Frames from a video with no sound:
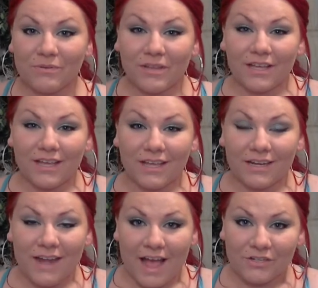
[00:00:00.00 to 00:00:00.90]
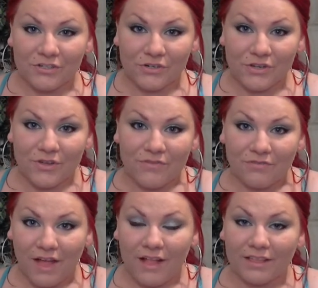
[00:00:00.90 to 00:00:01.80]
will look natural,
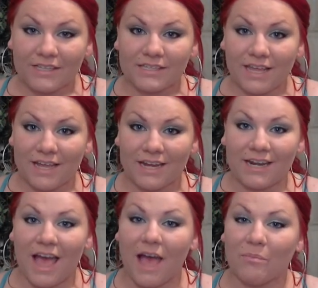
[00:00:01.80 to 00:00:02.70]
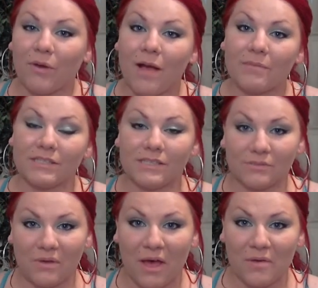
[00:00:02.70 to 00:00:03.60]
flawless, and I promise this
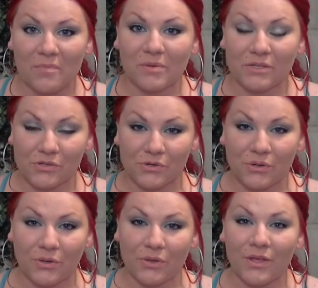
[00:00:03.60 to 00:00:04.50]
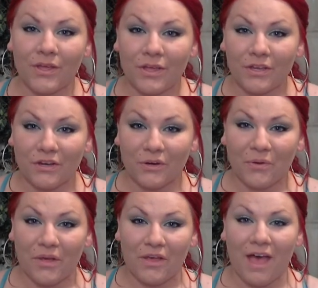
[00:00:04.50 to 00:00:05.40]
will help control your
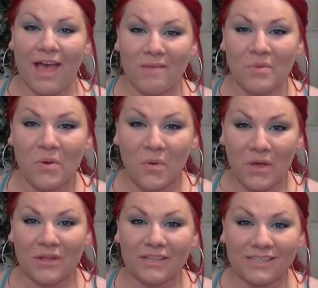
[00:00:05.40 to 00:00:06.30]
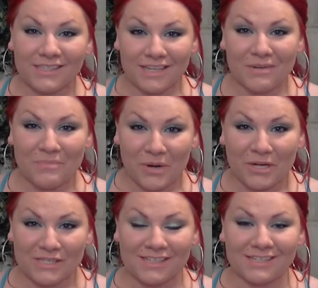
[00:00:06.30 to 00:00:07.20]
oil. I am an oily skin
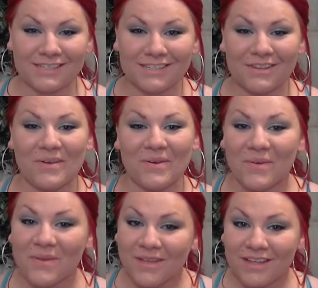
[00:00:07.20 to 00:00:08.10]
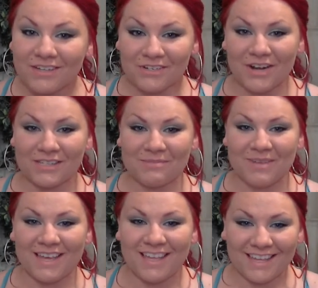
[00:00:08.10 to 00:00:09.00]
person, so trust me,